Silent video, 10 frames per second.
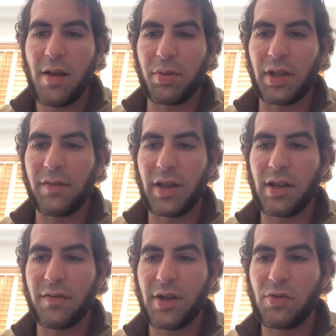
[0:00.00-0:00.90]
believed the
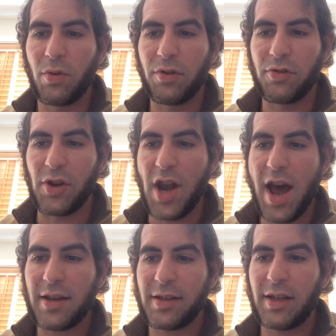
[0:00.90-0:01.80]
individual should
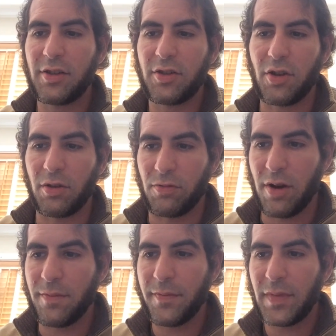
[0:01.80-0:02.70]
not teach
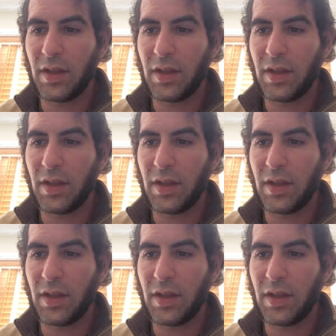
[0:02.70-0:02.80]
children,